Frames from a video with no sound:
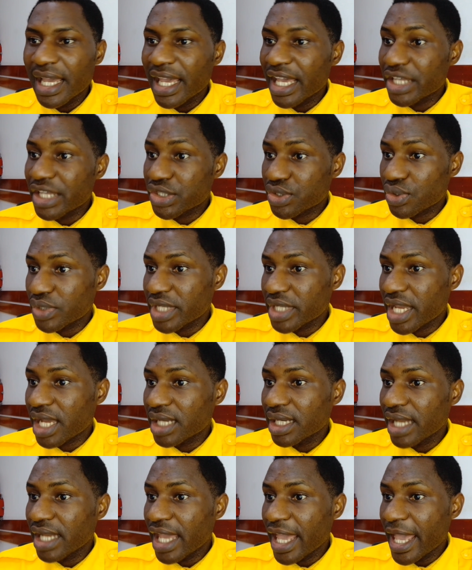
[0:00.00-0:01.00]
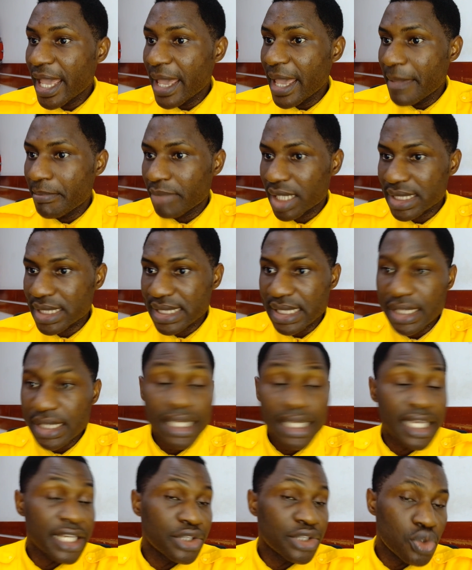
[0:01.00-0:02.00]
Estonian embassy
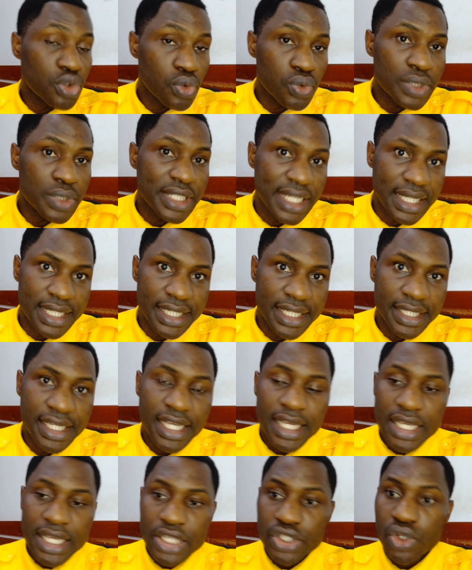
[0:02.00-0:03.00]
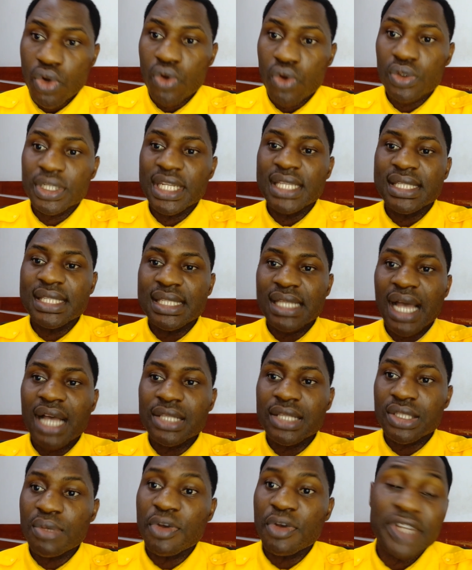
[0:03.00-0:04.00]
in New Delhi. So these are
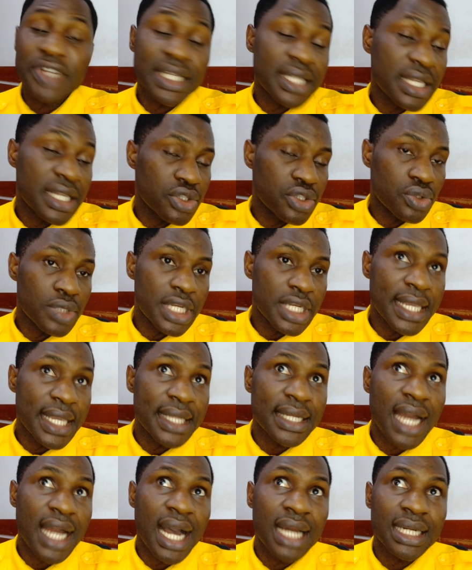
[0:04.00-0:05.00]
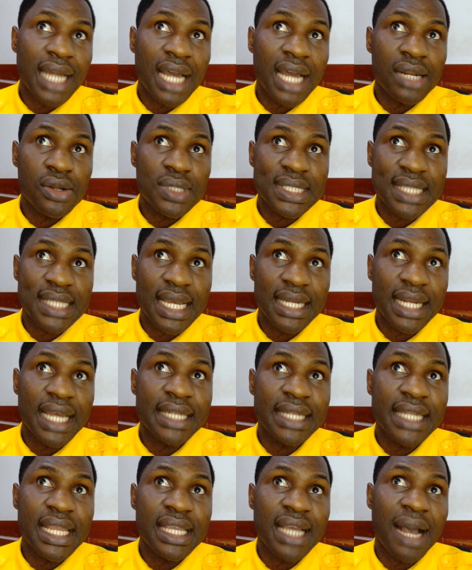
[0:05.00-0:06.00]
some of the things you need, and alongside, I
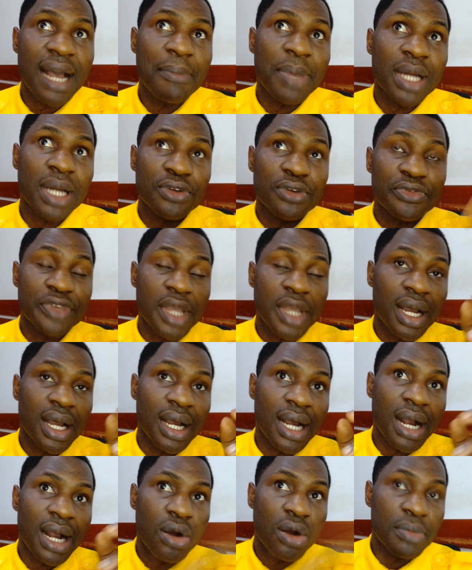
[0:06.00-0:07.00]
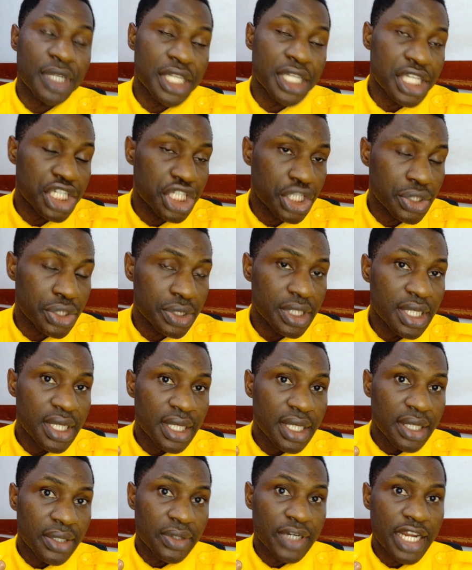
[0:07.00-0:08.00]
think, a part of your accommodation,
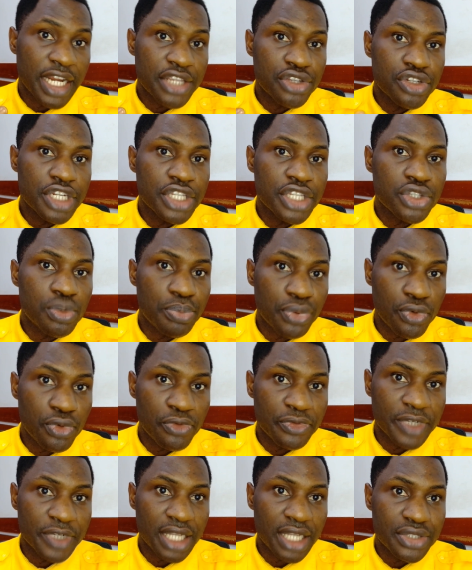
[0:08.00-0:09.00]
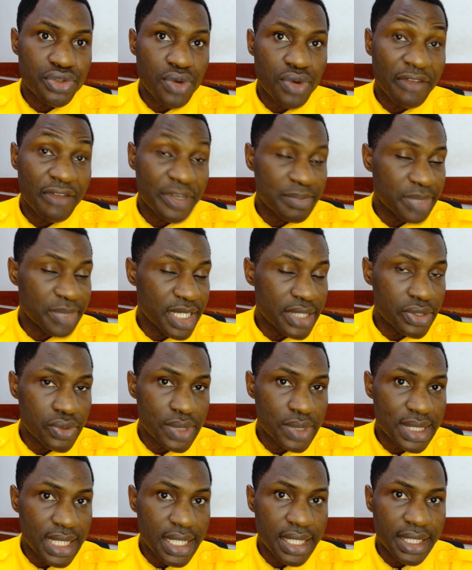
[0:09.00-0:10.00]
all right, you need to prove that you have a place to
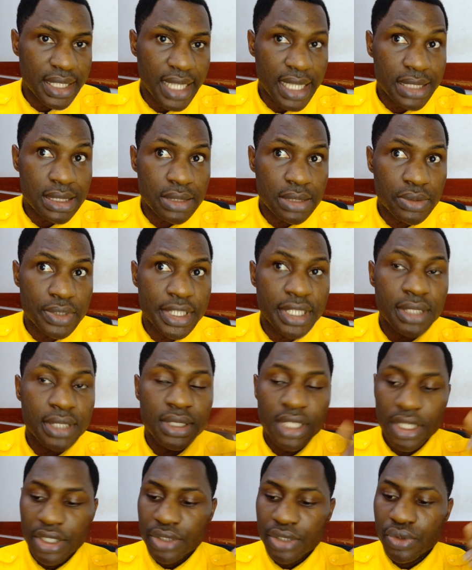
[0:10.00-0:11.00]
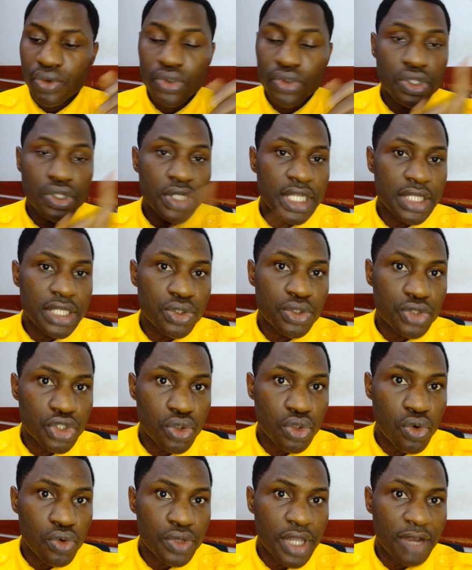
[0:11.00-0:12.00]
stay in Estonia. You also need to
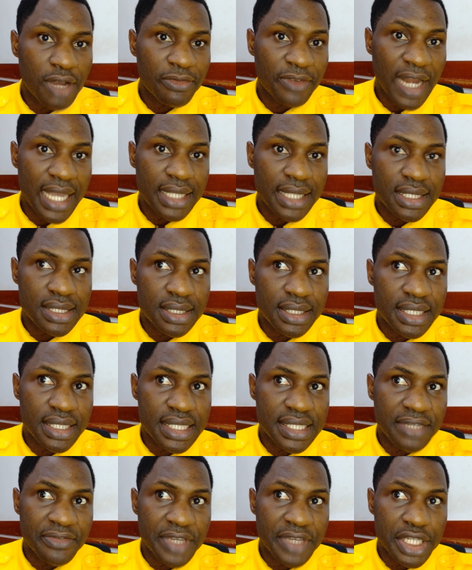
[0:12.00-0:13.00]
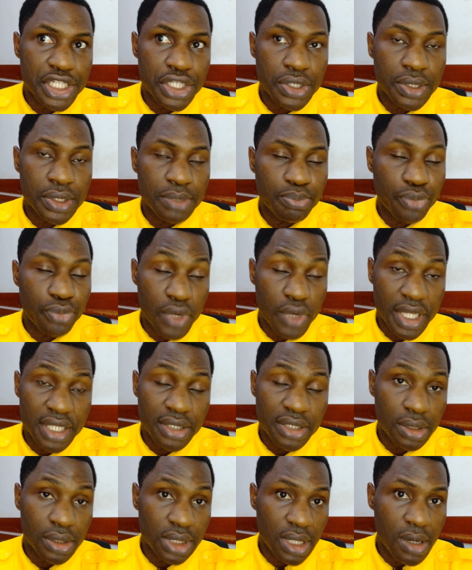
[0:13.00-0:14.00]
show your flight reservation.
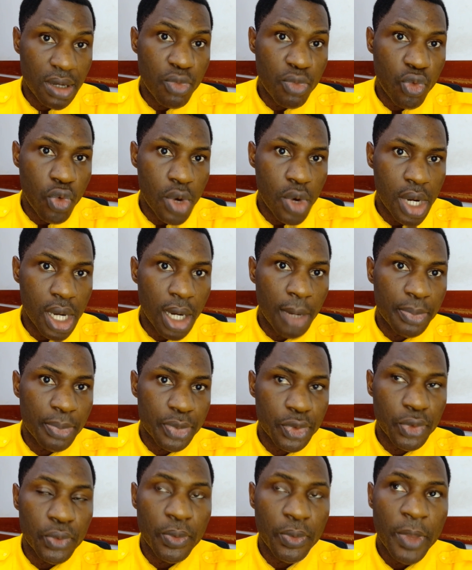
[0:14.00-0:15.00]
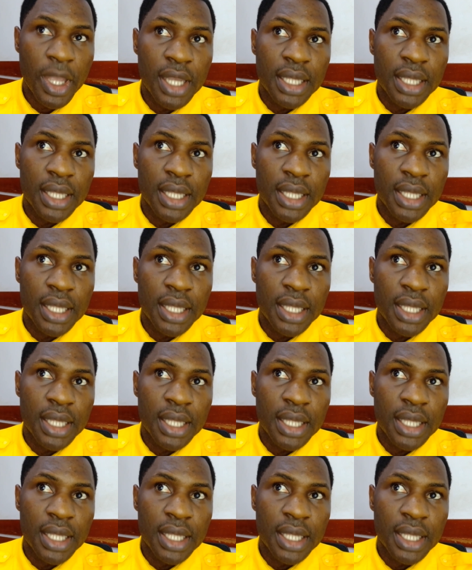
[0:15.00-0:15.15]
Booking.com will help you.